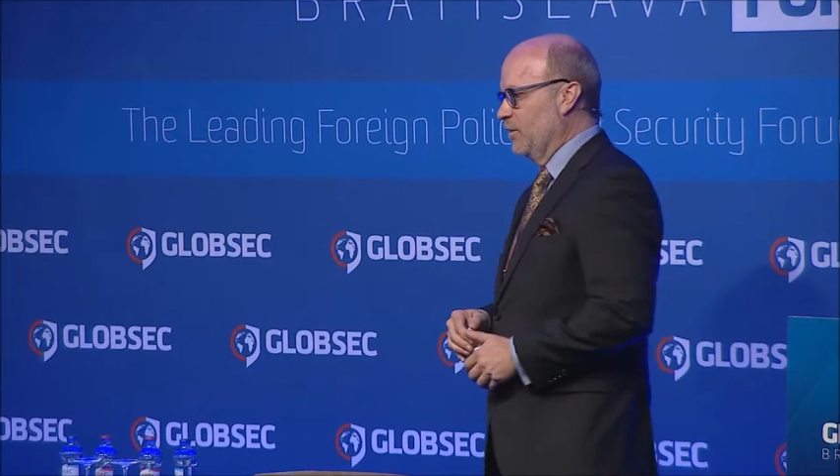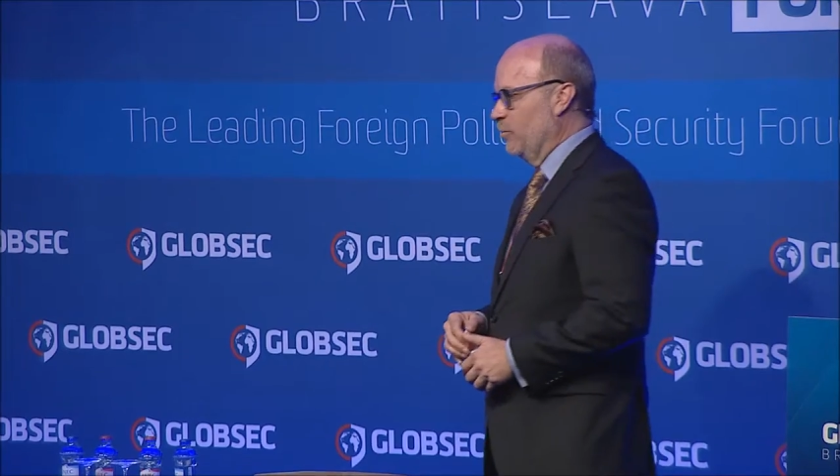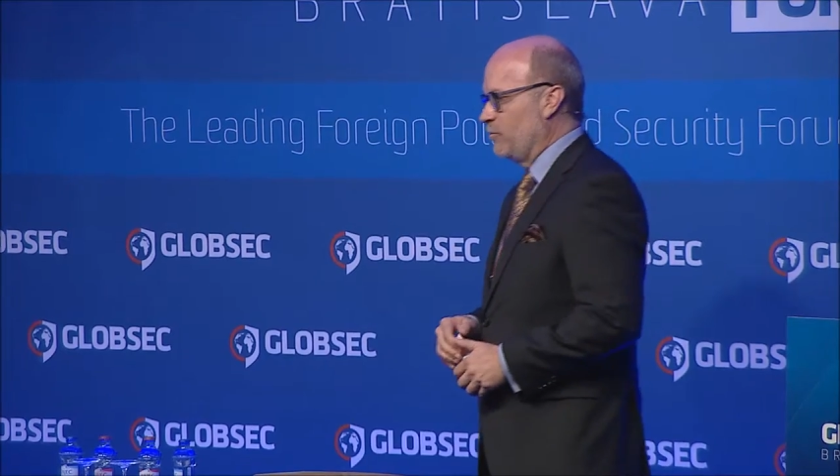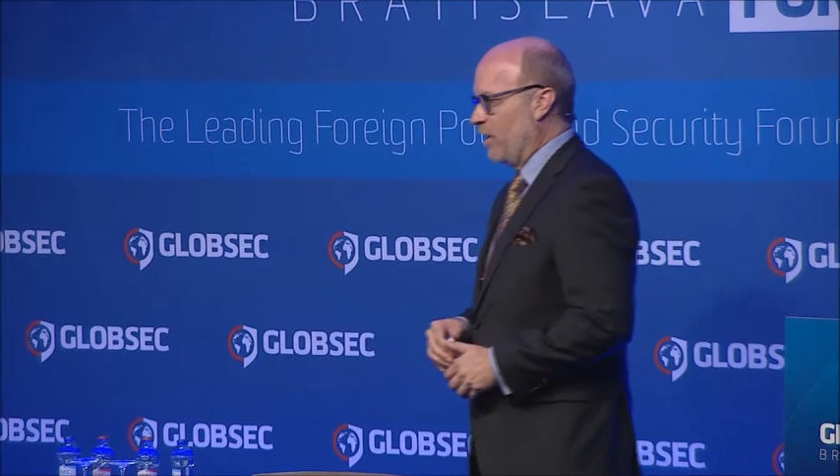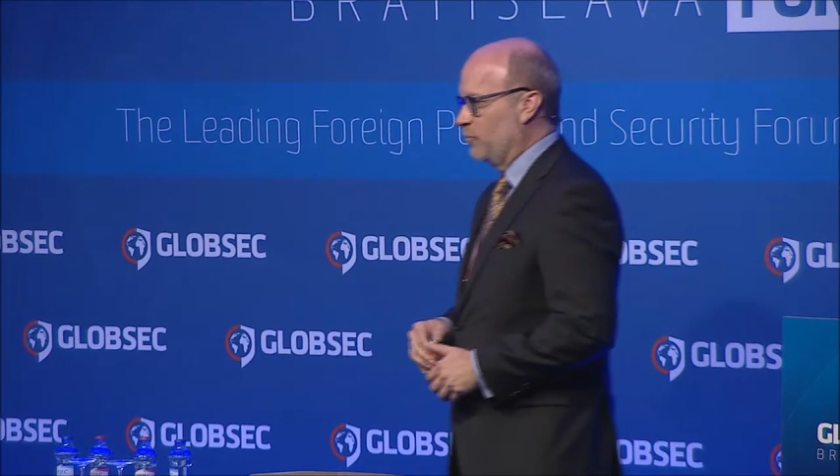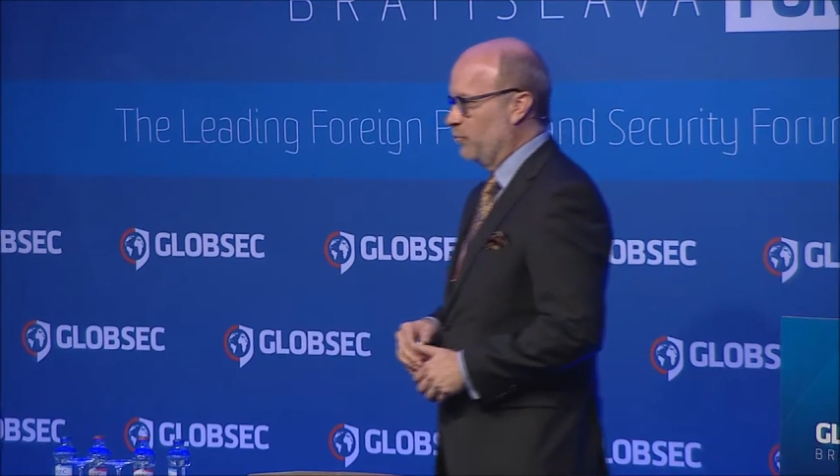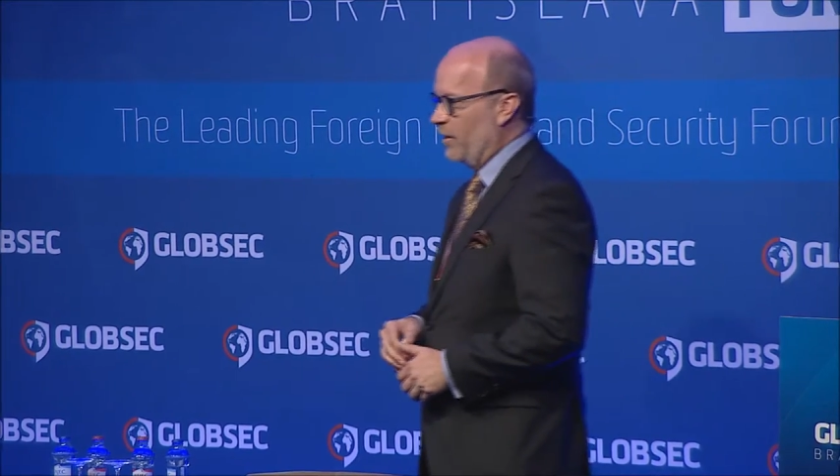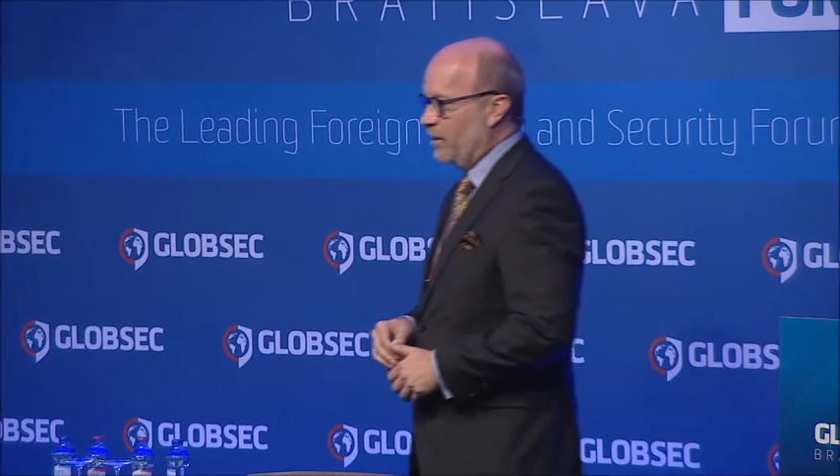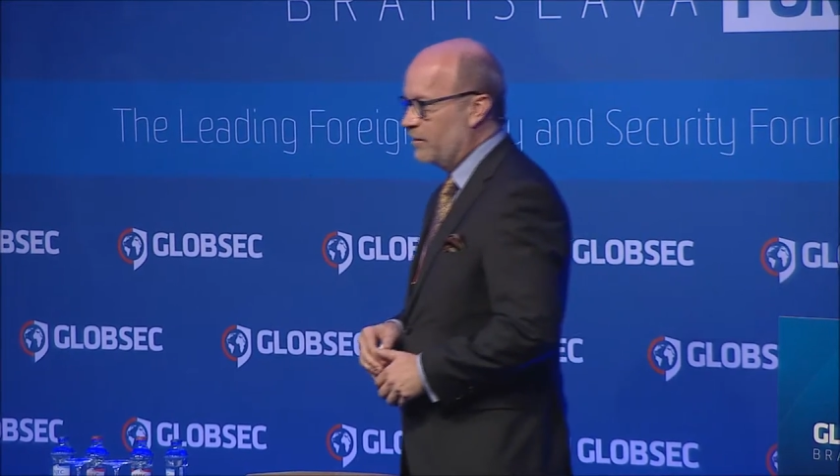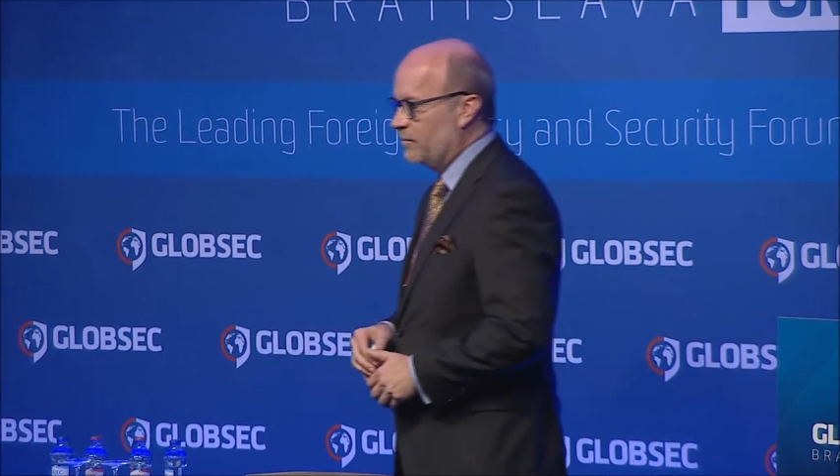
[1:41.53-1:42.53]
who try to
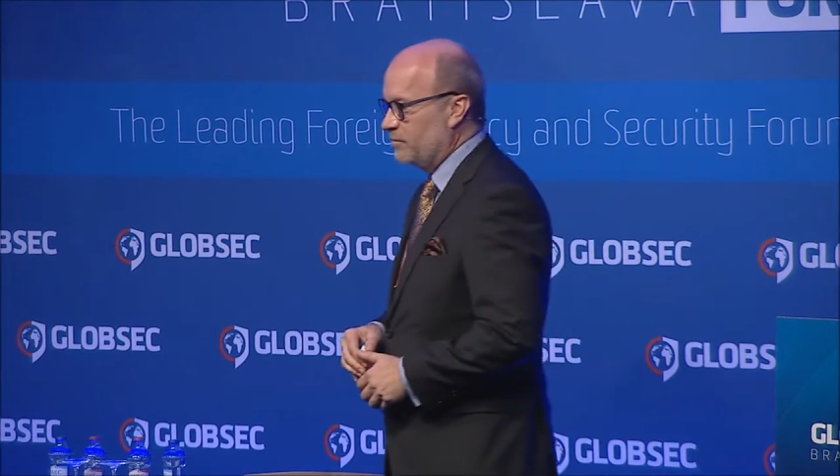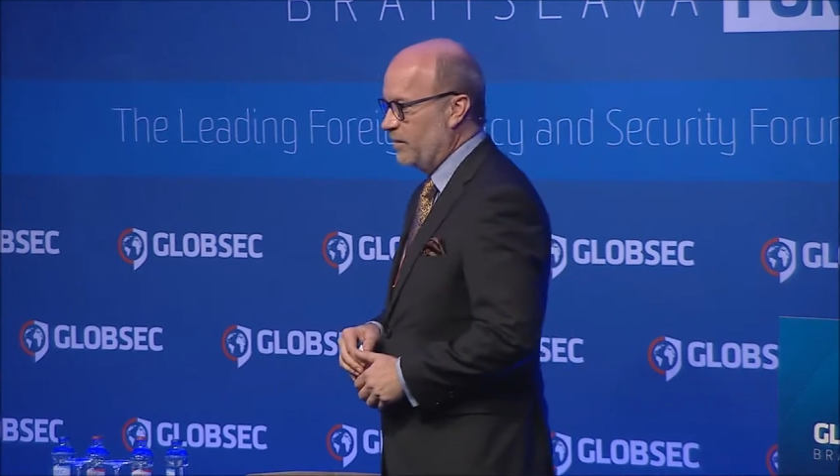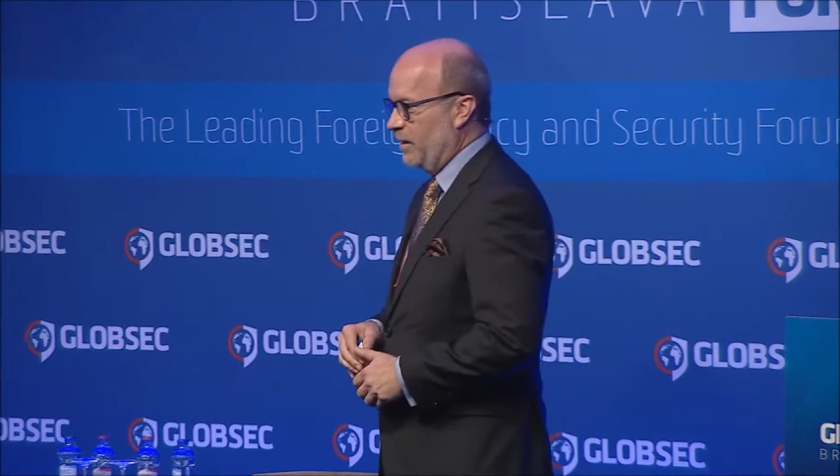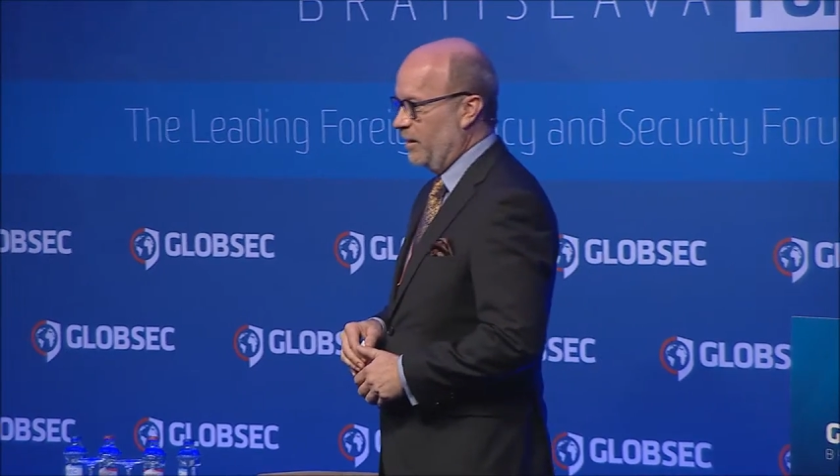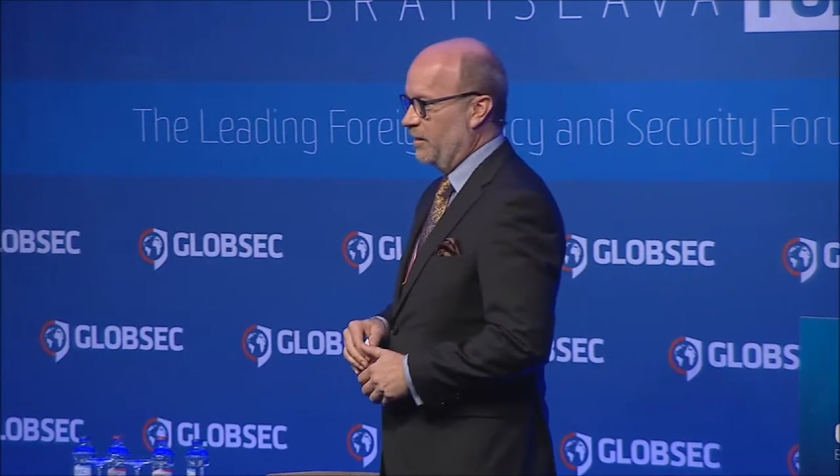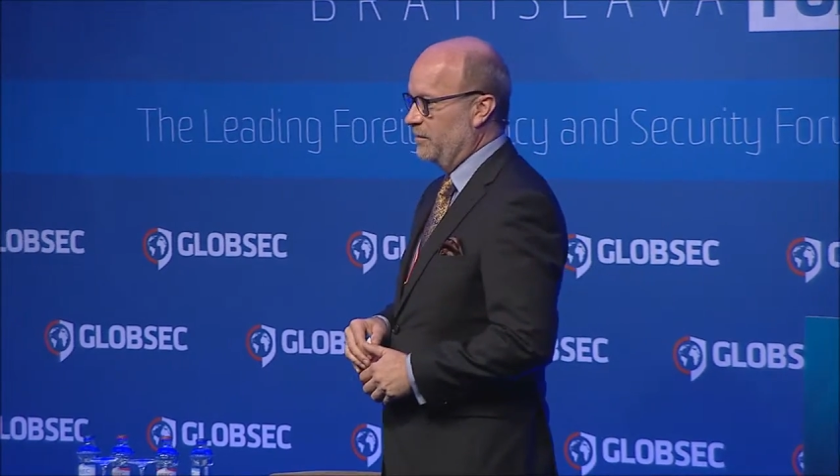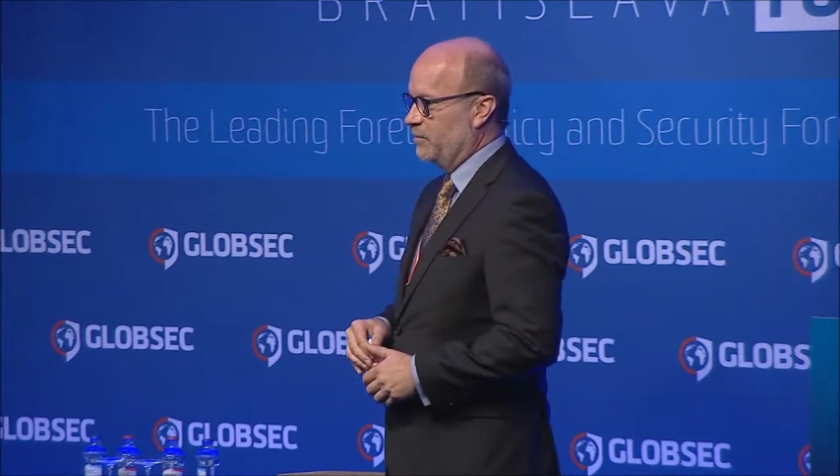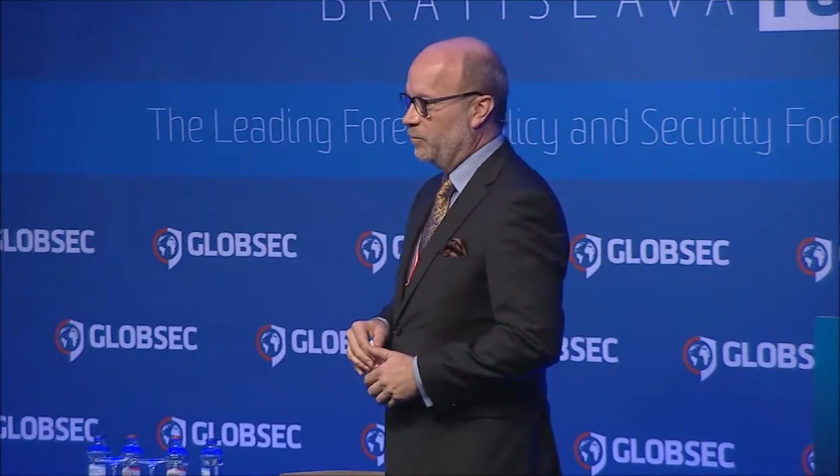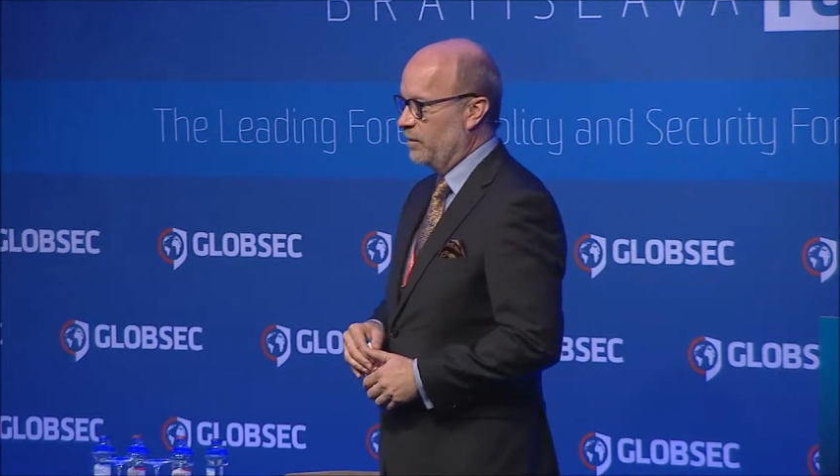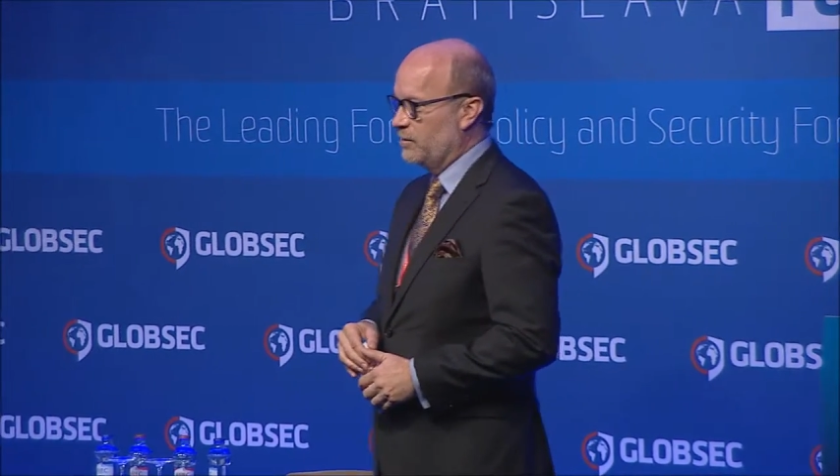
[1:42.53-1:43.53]
think what